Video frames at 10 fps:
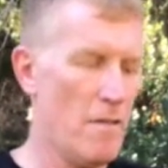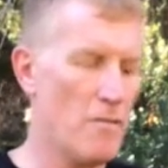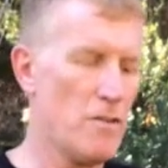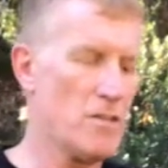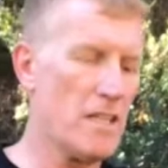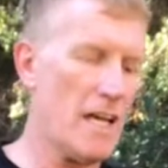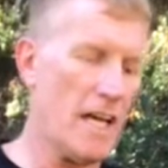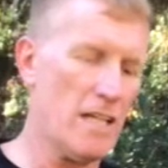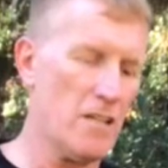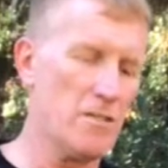First thing I
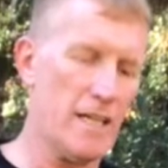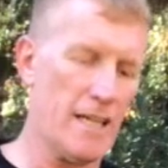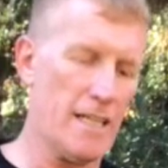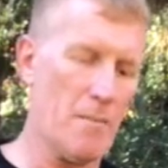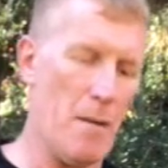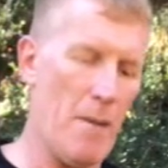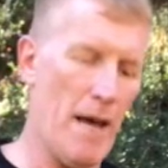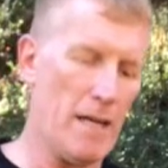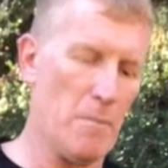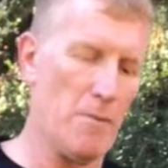got to do is I got to get my
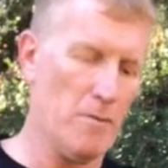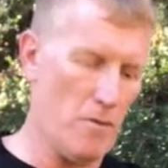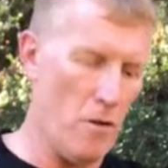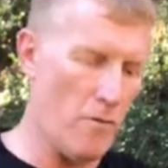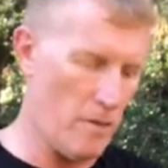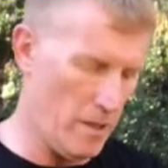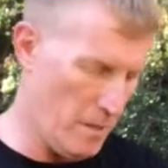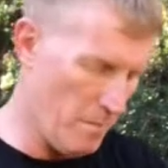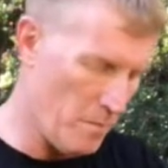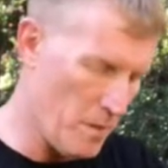bag up over a
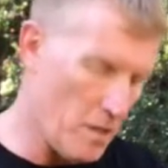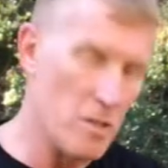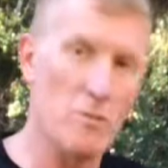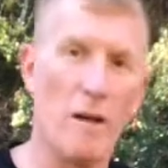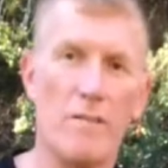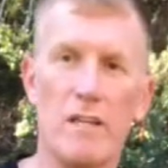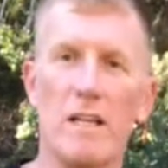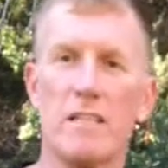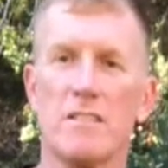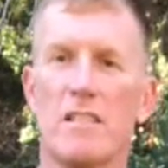limb. So what I've
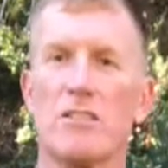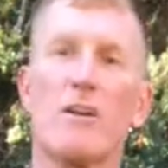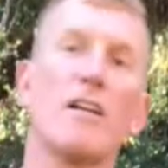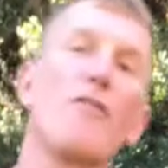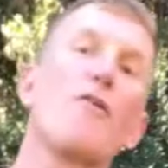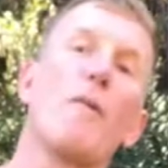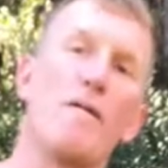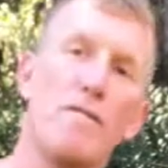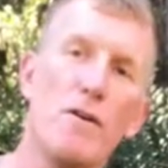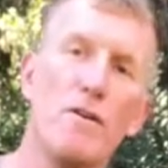done, instead of trying to throw my
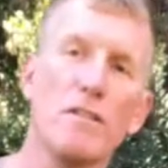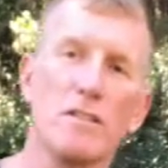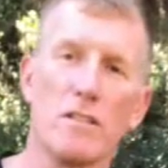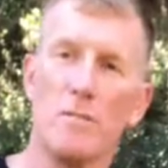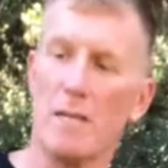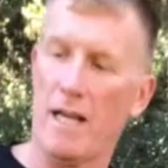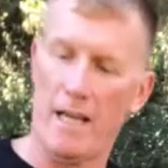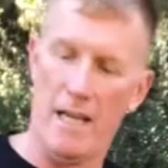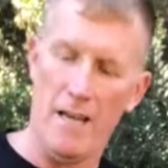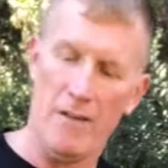food, because it could be
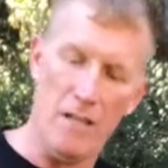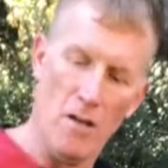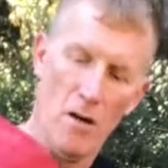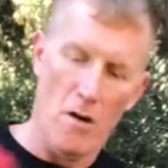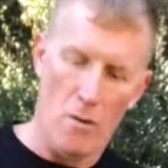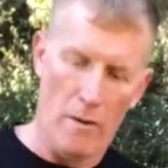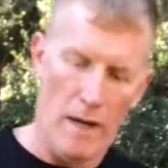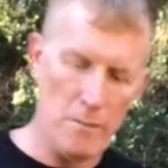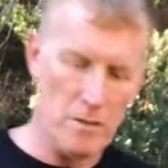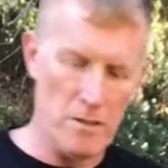kind of heavy, what
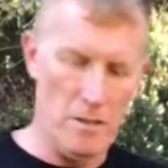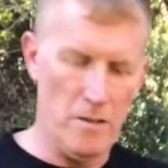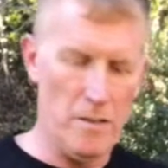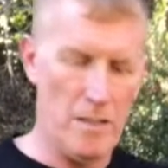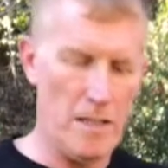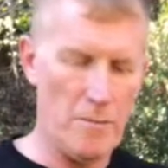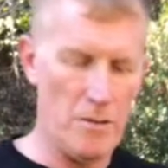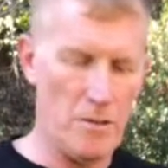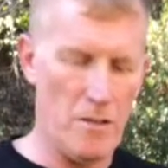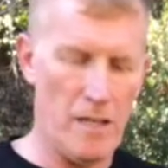I'm going to do is I'm
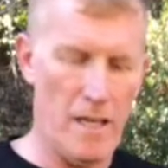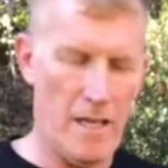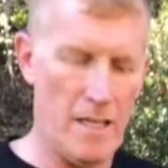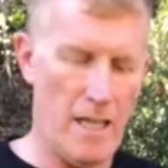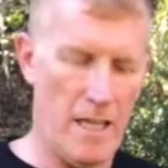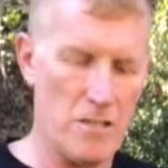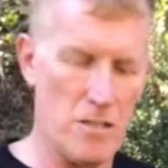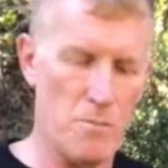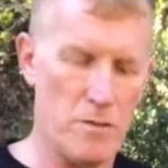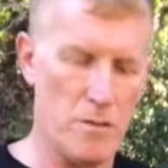going to go ahead and
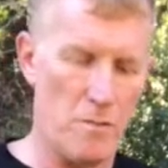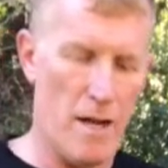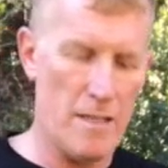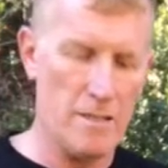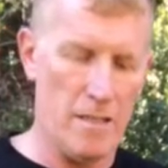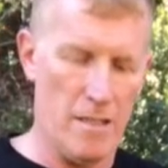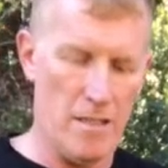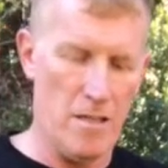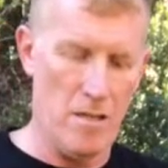just put some rocks in it.